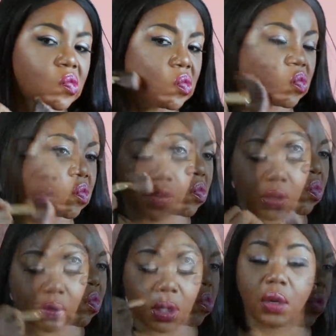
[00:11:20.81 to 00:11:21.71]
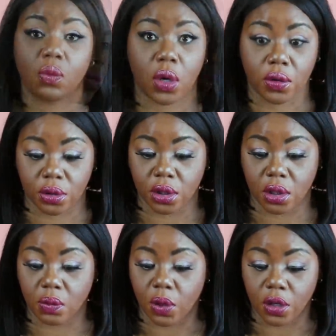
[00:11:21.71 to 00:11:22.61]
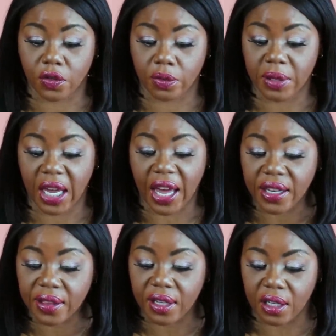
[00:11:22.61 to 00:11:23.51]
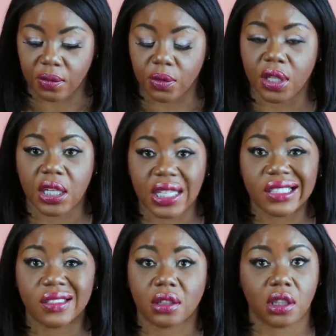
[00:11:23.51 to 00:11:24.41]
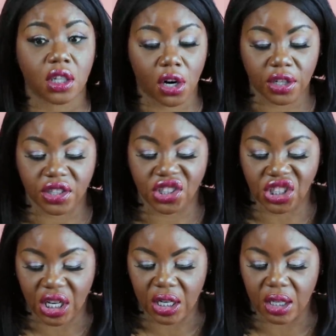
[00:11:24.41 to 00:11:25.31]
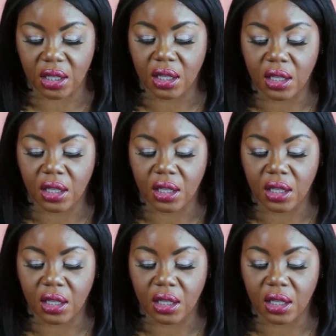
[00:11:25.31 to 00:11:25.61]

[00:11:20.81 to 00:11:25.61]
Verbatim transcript: Work for you. It works. It works for me. I didn't think it would. And this is the darkest shade.